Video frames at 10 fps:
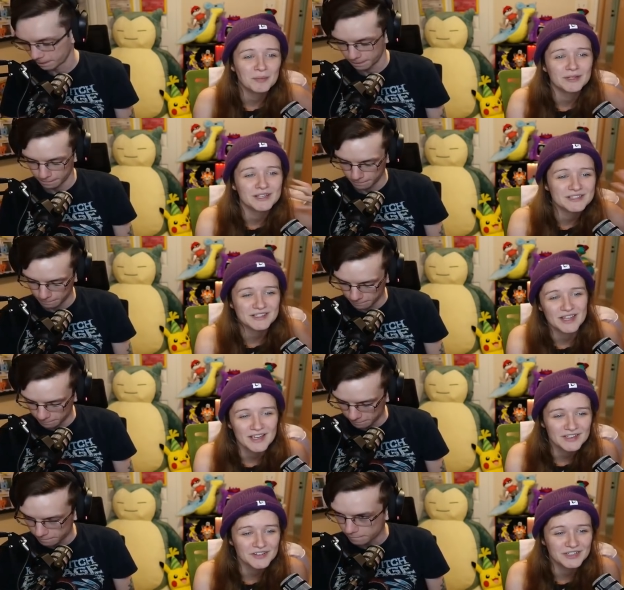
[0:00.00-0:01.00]
Speaker 1: please thank
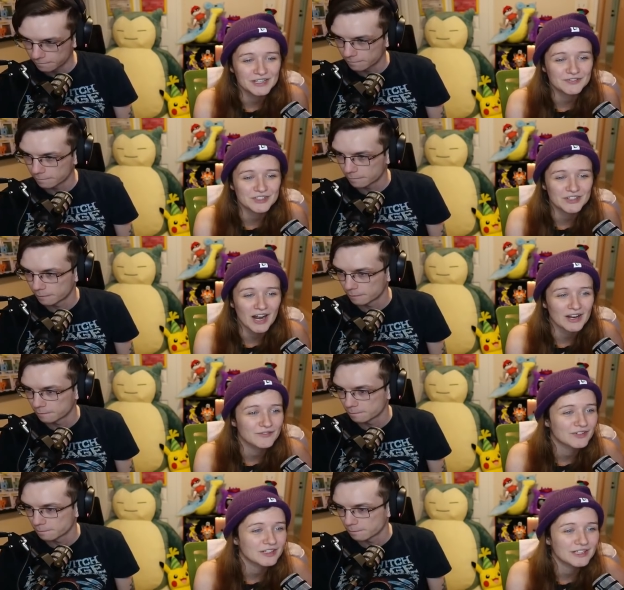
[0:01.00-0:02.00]
your gifter. I
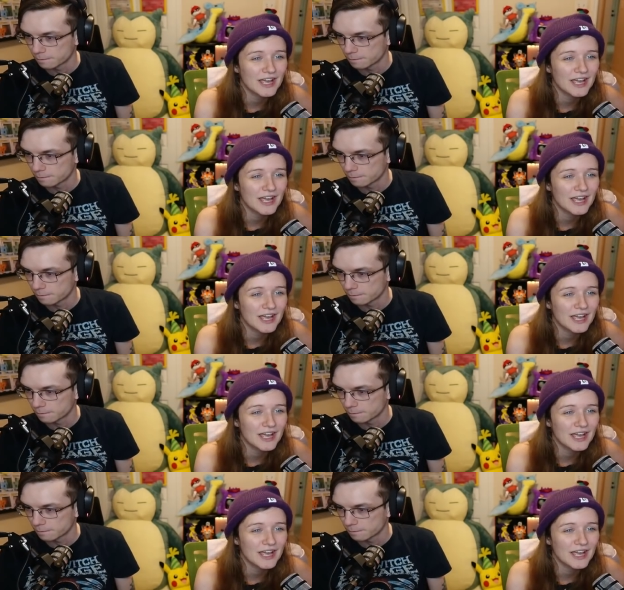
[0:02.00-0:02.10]
really